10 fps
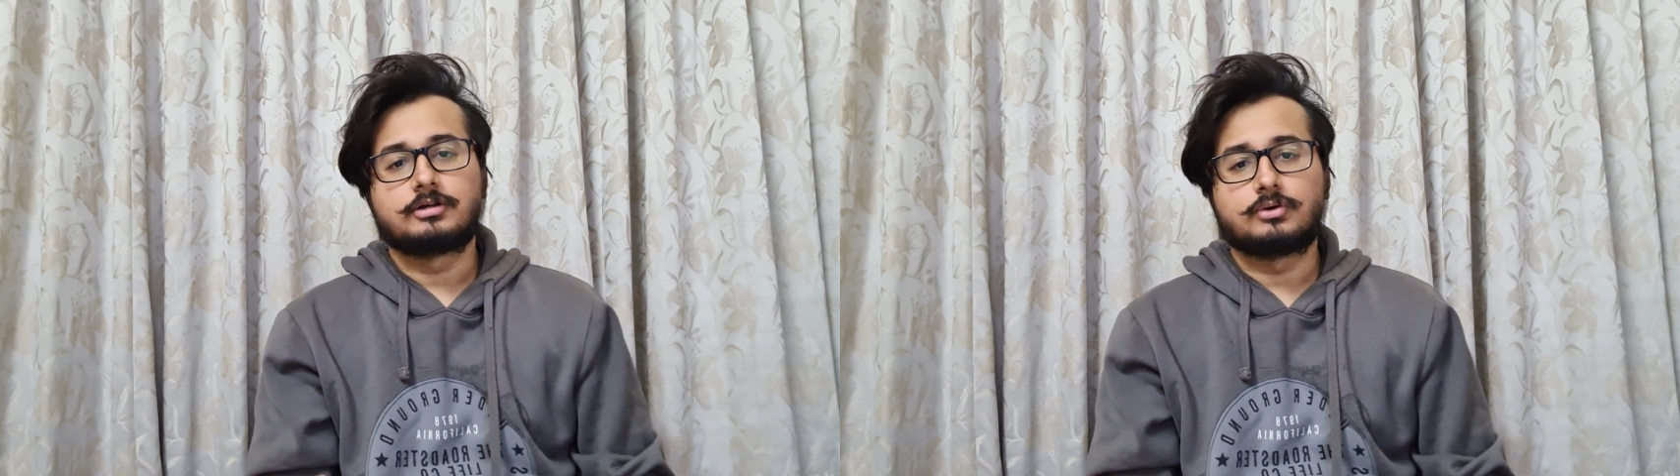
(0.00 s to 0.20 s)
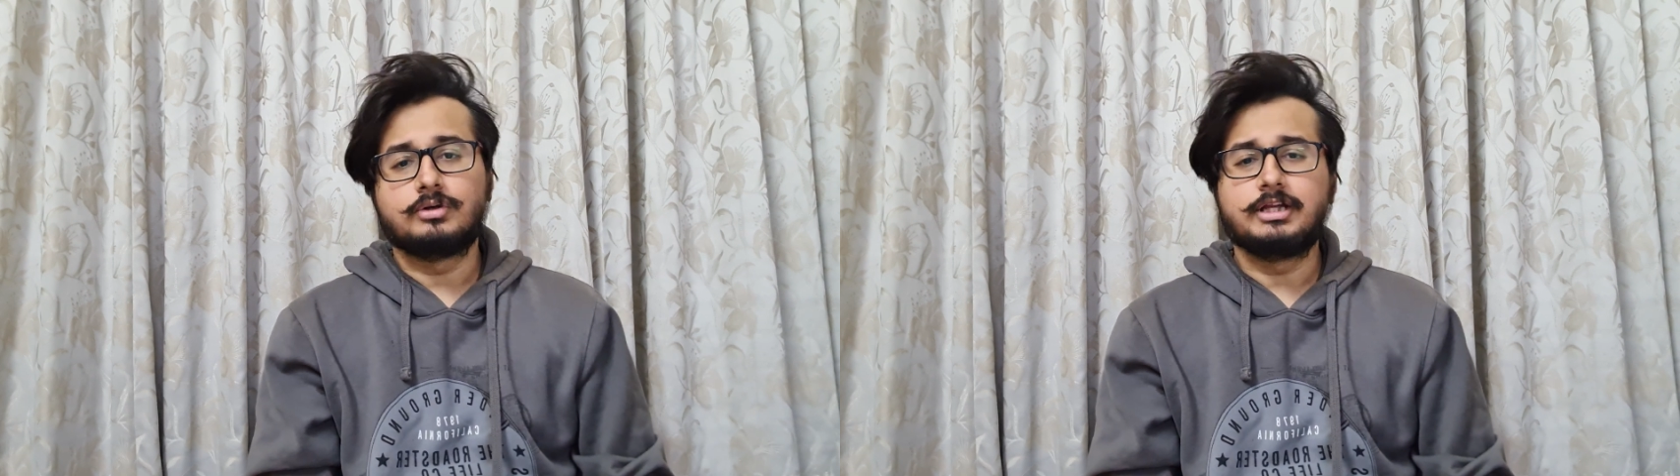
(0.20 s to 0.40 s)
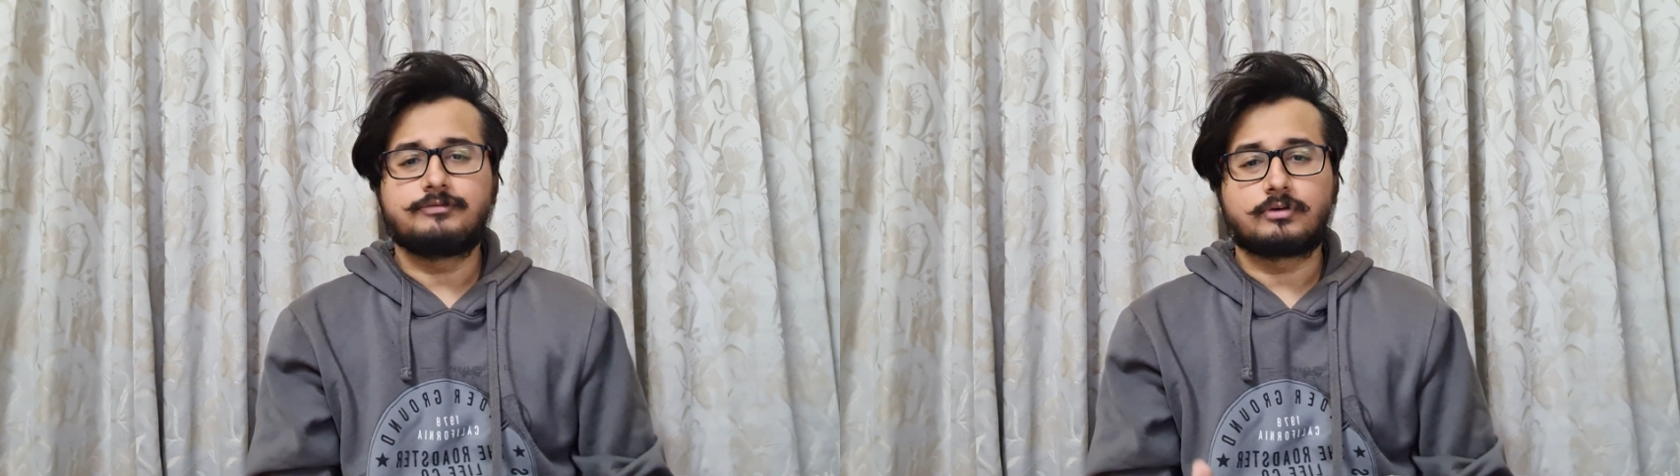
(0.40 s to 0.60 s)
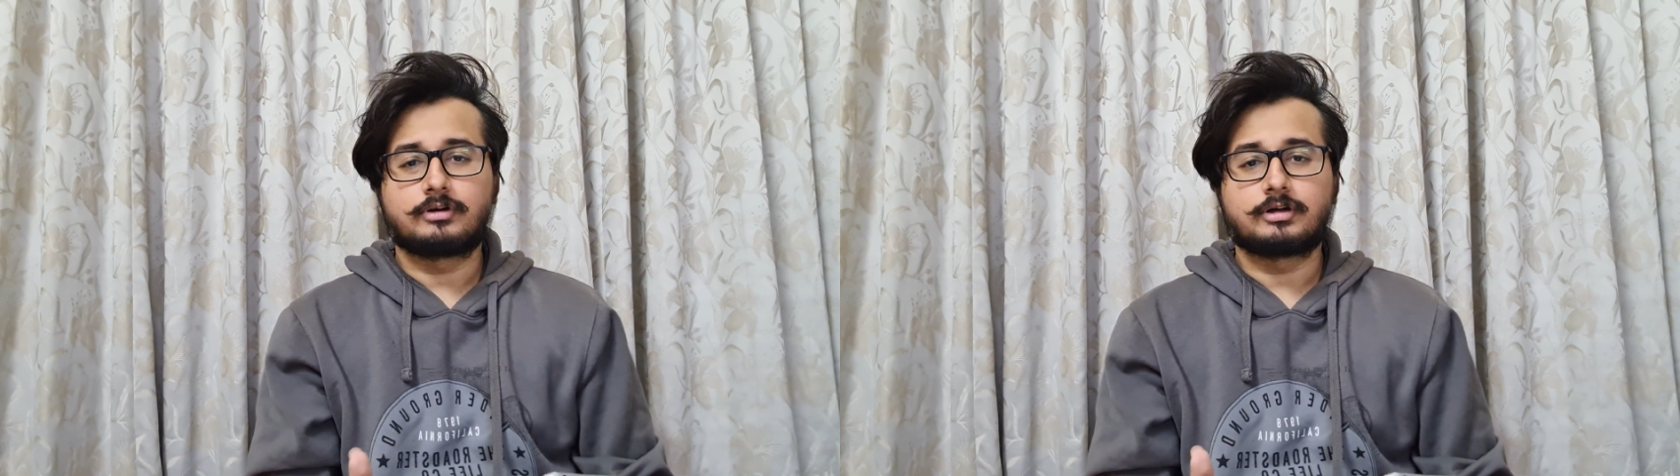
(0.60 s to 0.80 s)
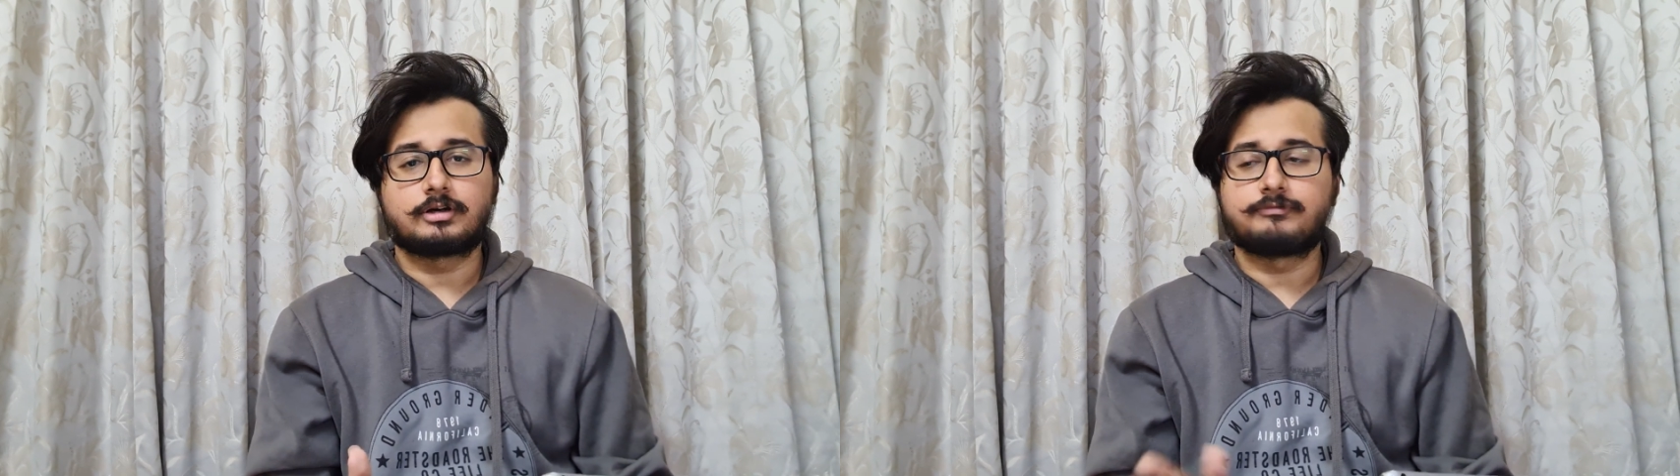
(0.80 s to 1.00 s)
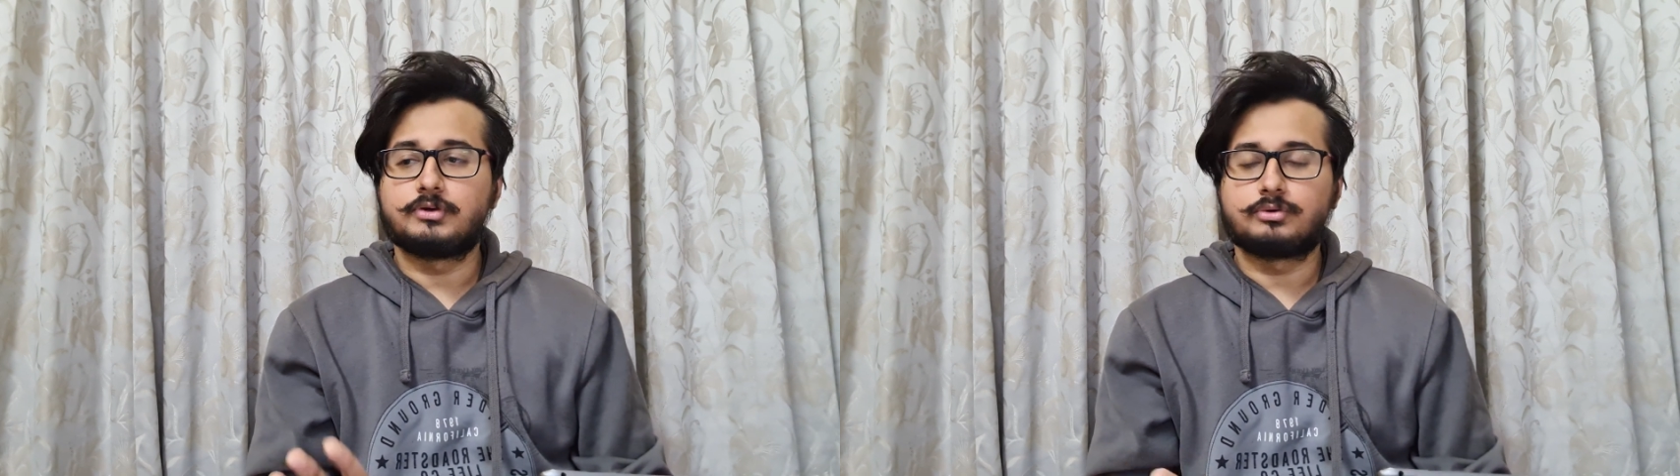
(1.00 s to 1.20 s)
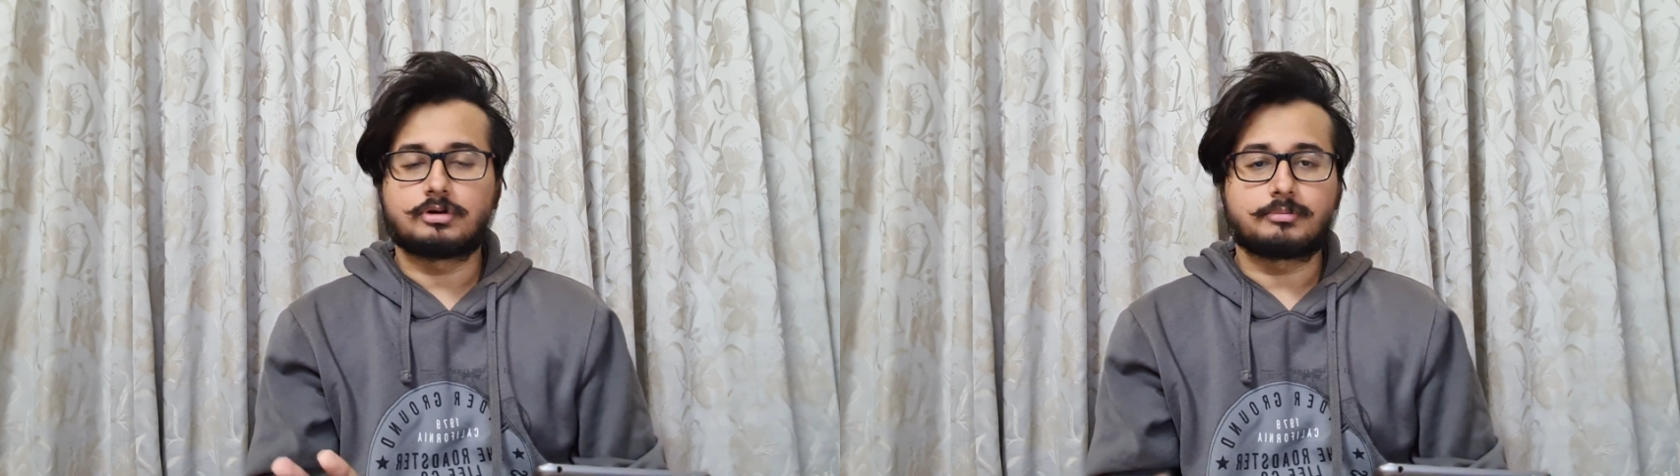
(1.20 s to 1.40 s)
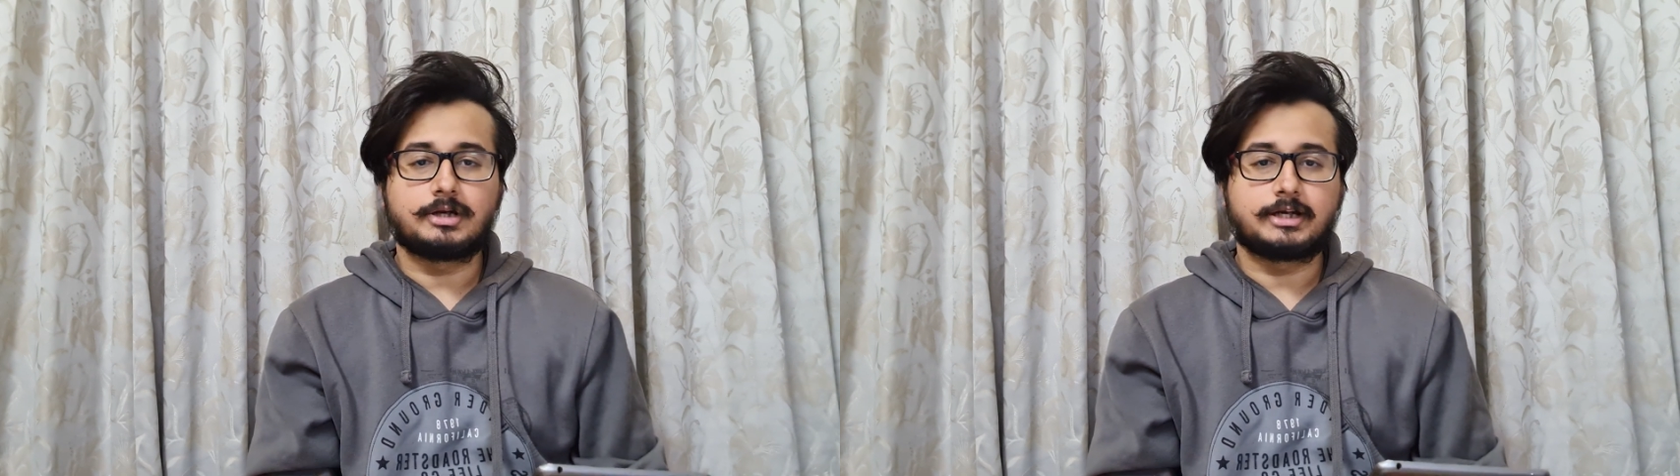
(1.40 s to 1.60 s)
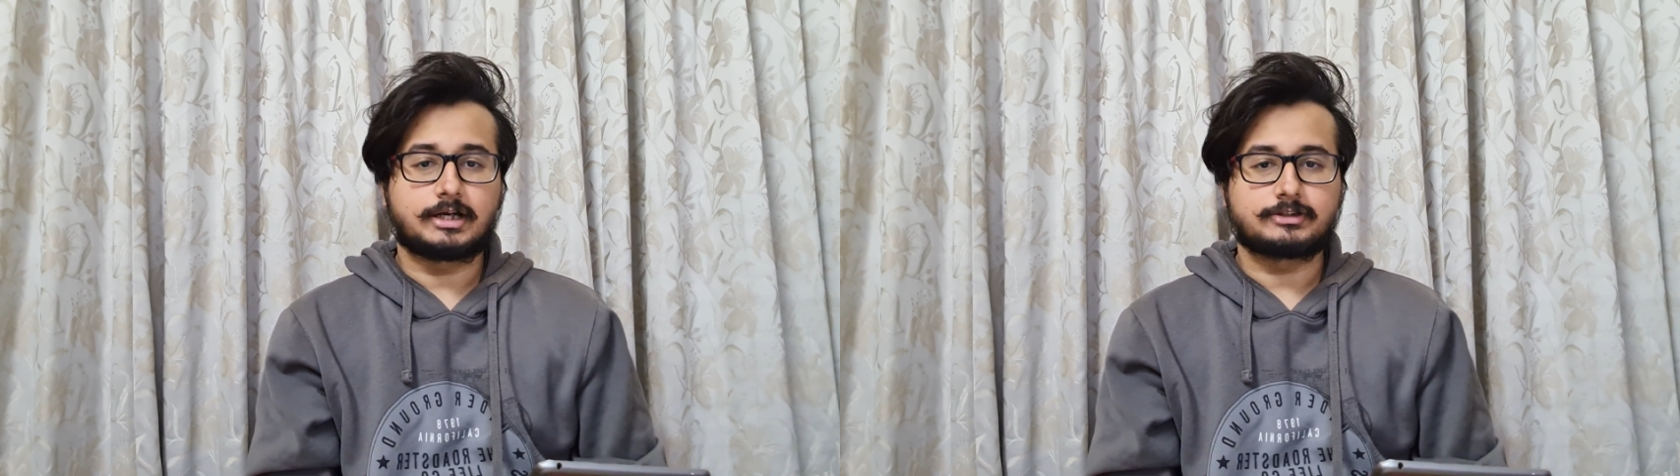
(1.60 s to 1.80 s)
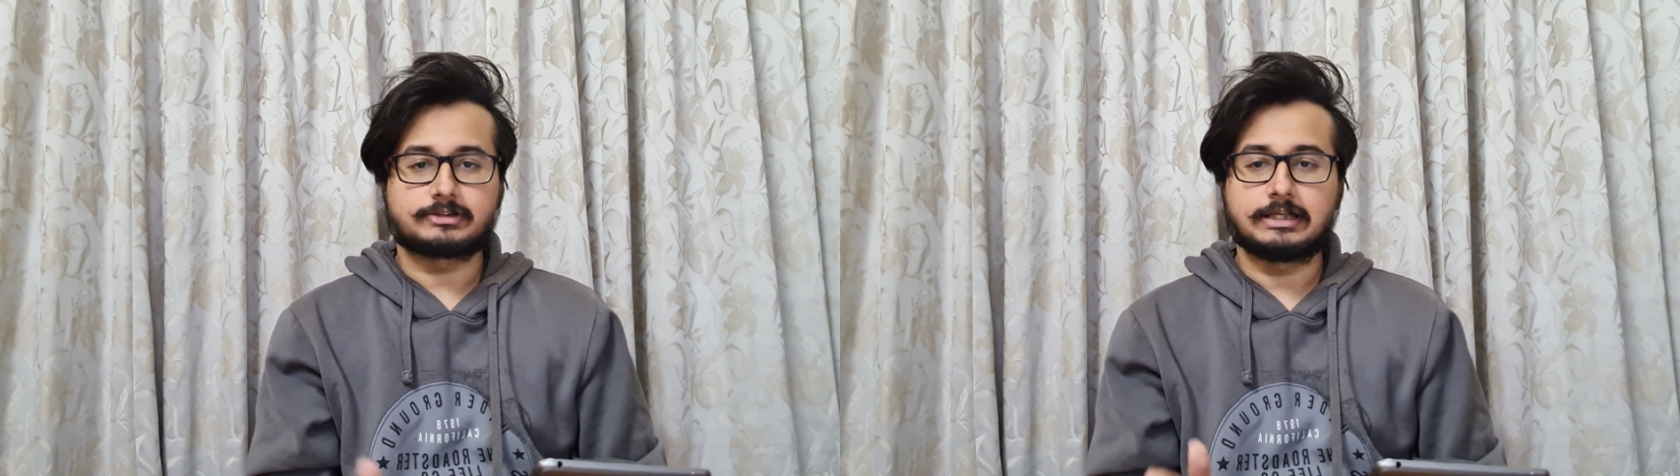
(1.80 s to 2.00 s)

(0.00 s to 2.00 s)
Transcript: only for a few normal tasks